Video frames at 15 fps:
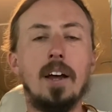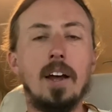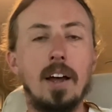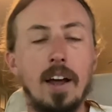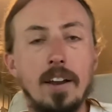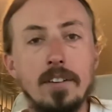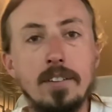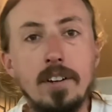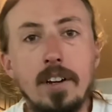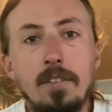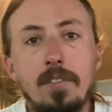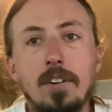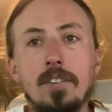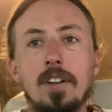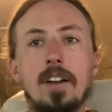and see if
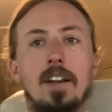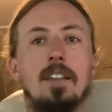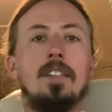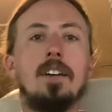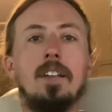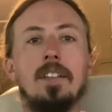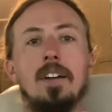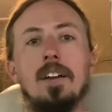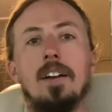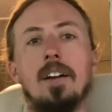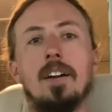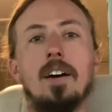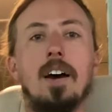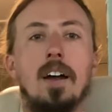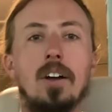there's anything that
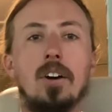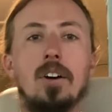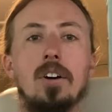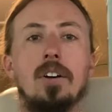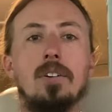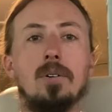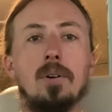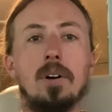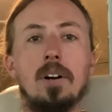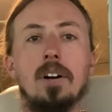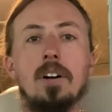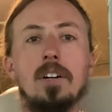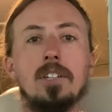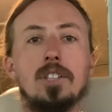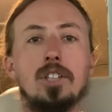I could or
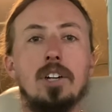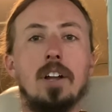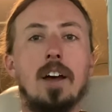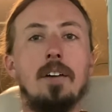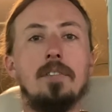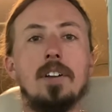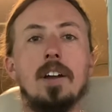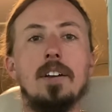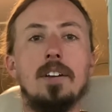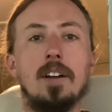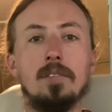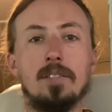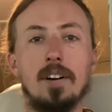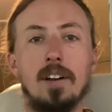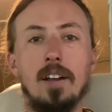should have done
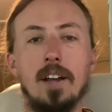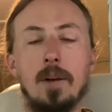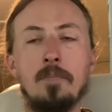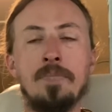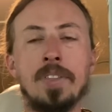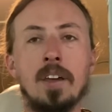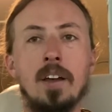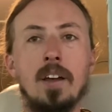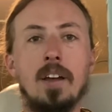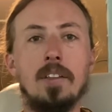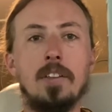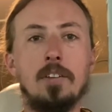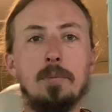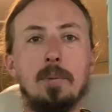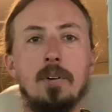differently. At
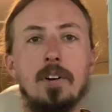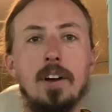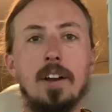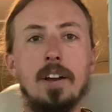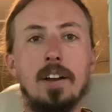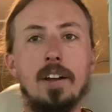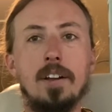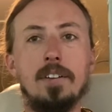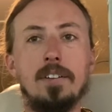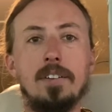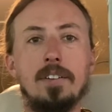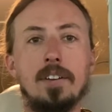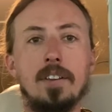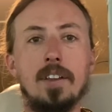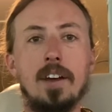this point,
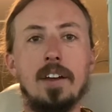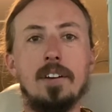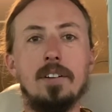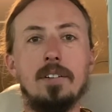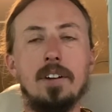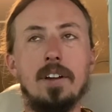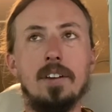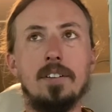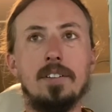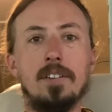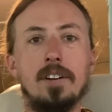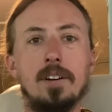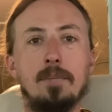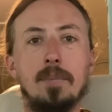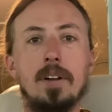it's
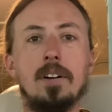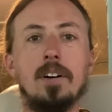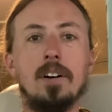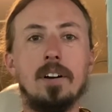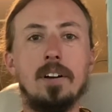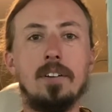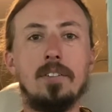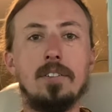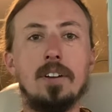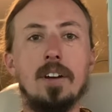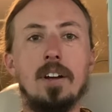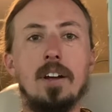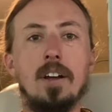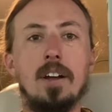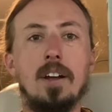mid-August.
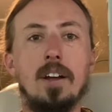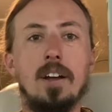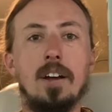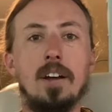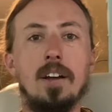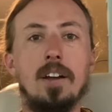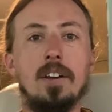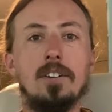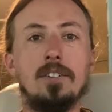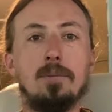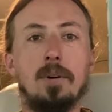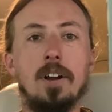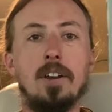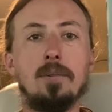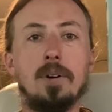In
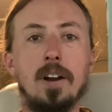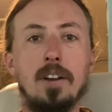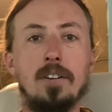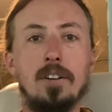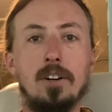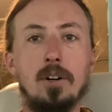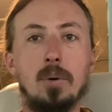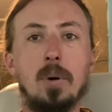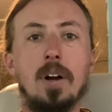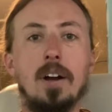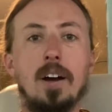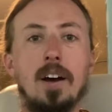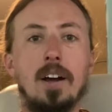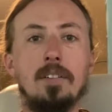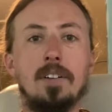2022,
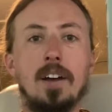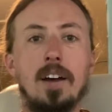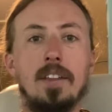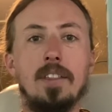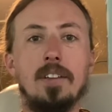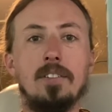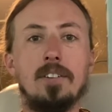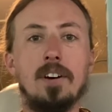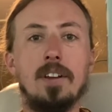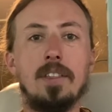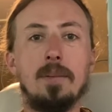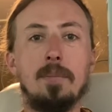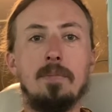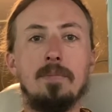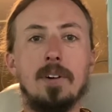I've had this on
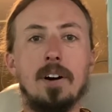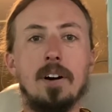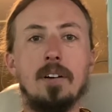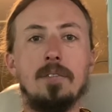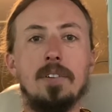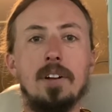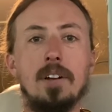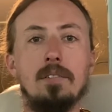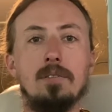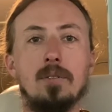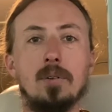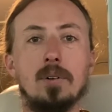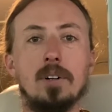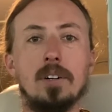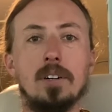the RV
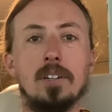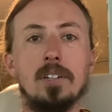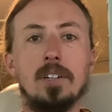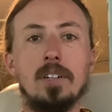for